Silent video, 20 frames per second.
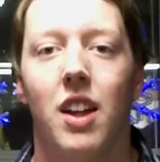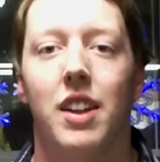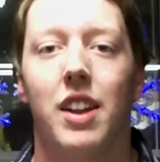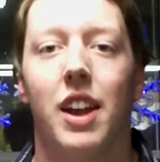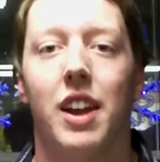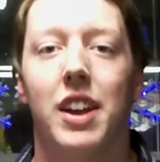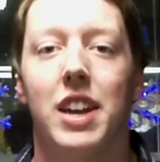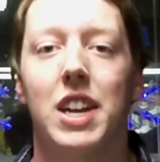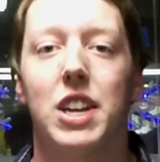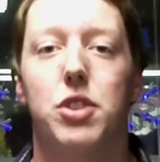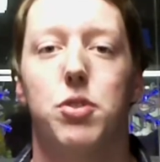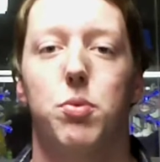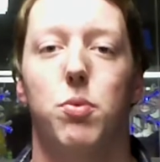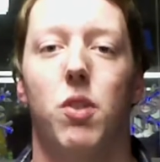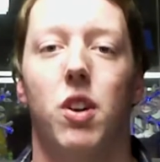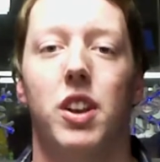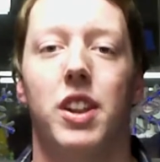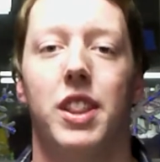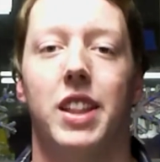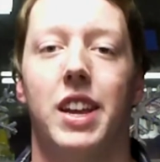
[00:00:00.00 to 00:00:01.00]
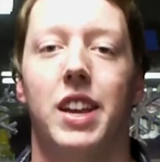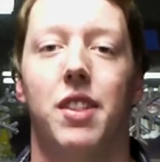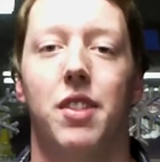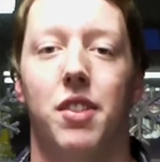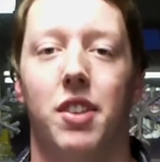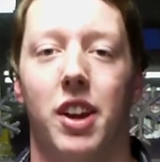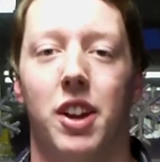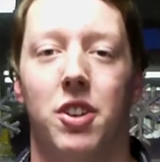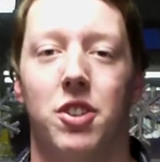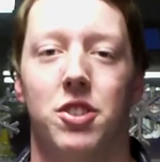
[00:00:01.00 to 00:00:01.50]
Now each one of these
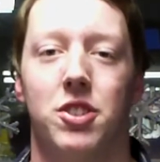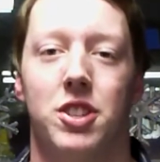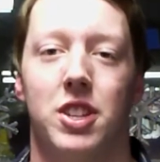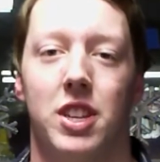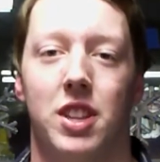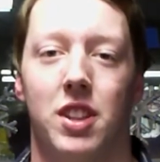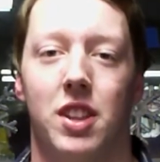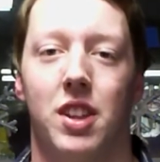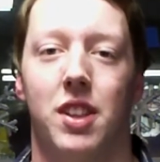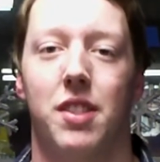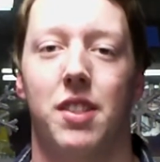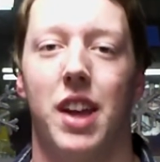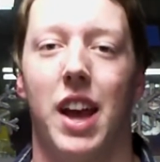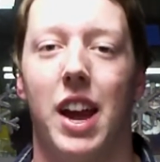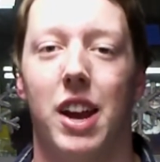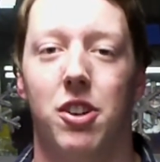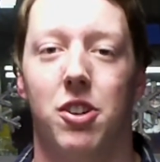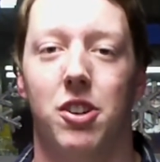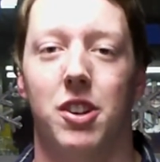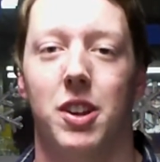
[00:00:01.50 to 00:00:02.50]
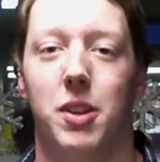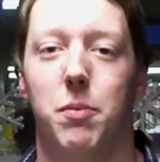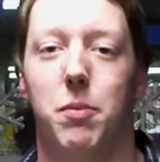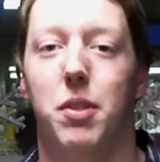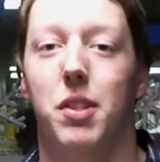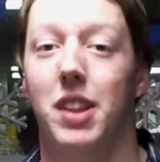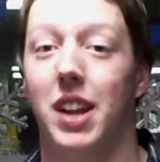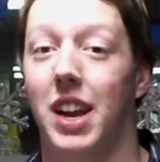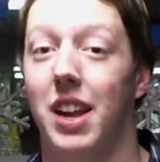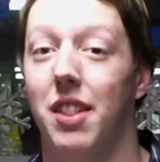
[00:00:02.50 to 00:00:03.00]
letters in this acronym
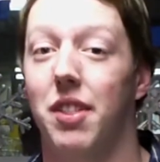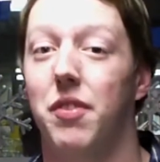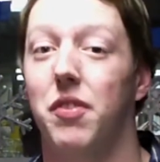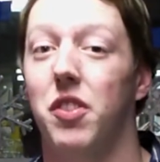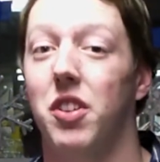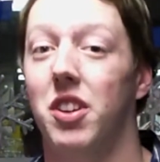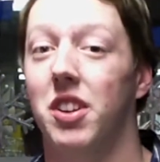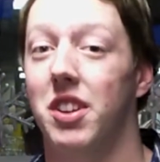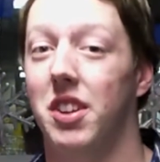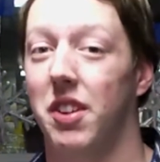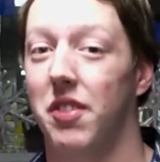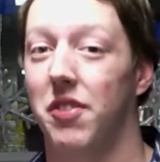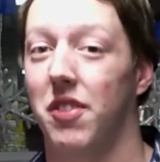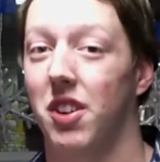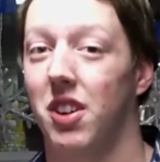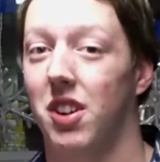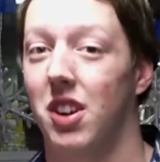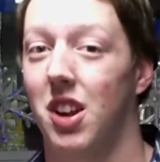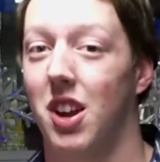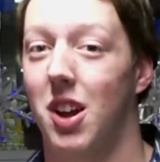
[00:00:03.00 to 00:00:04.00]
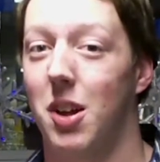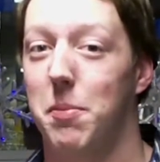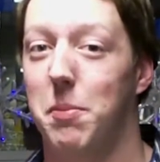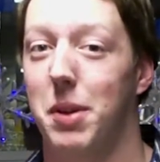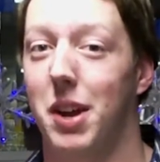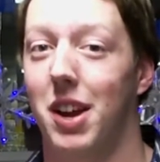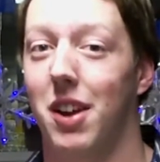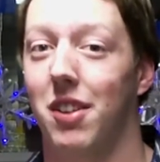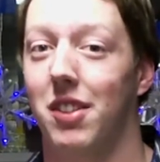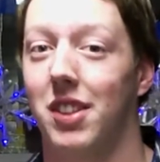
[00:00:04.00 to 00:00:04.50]
stands for a different
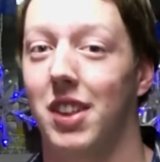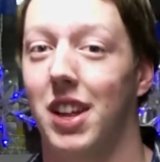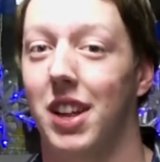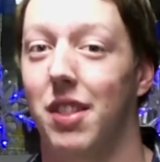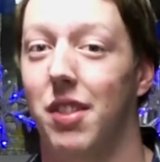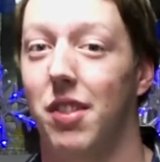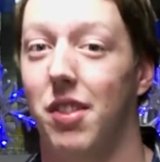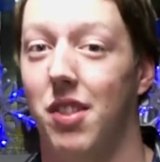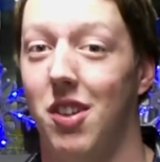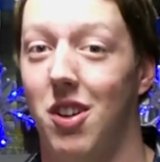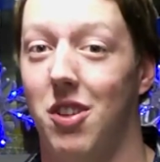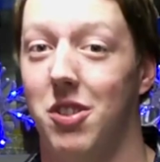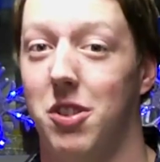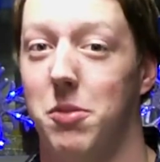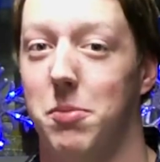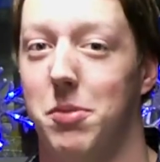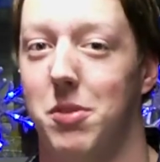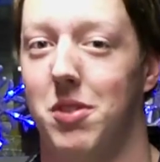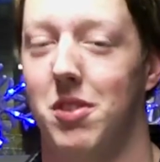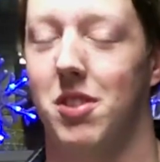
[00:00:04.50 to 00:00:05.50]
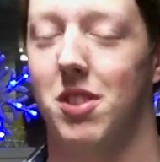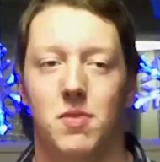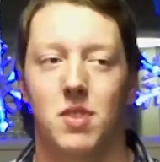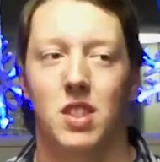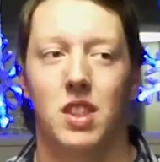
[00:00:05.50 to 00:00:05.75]
compound that's soluble.